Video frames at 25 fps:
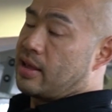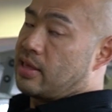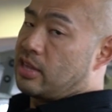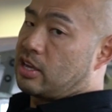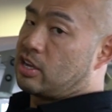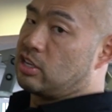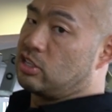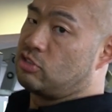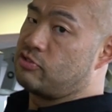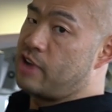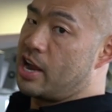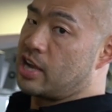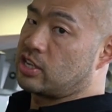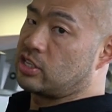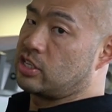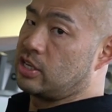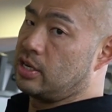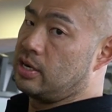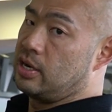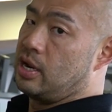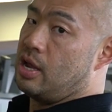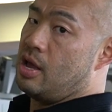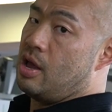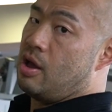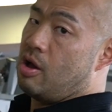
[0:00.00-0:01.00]
get the
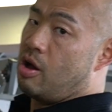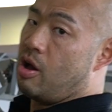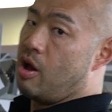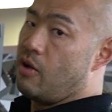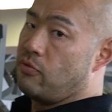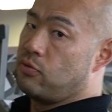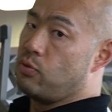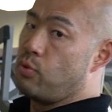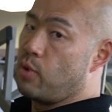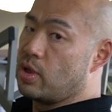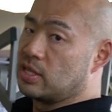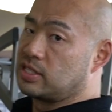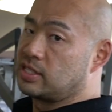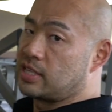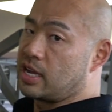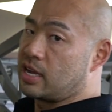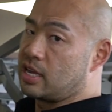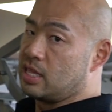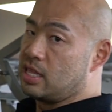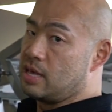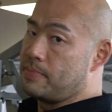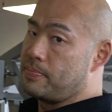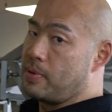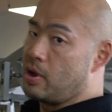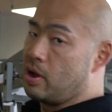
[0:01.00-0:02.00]
contraction, hold for 1
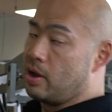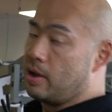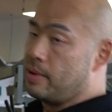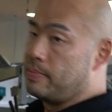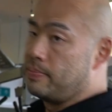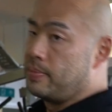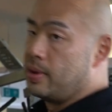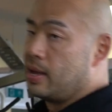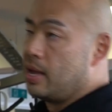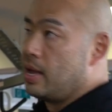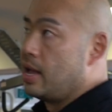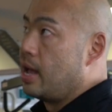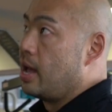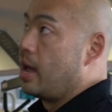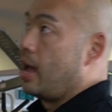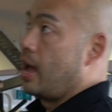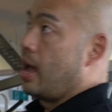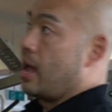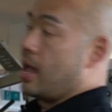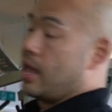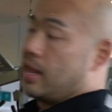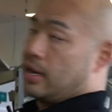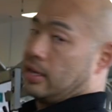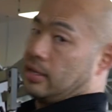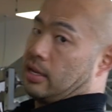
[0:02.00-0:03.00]
second at the bottom,
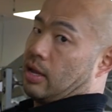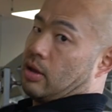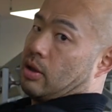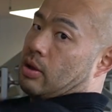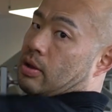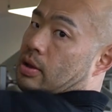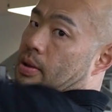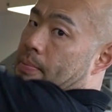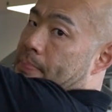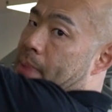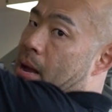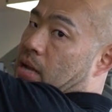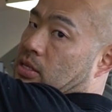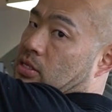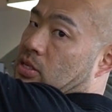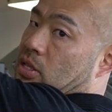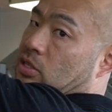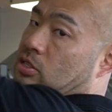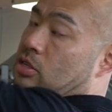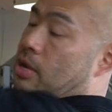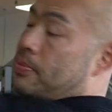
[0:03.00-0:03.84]
and back to the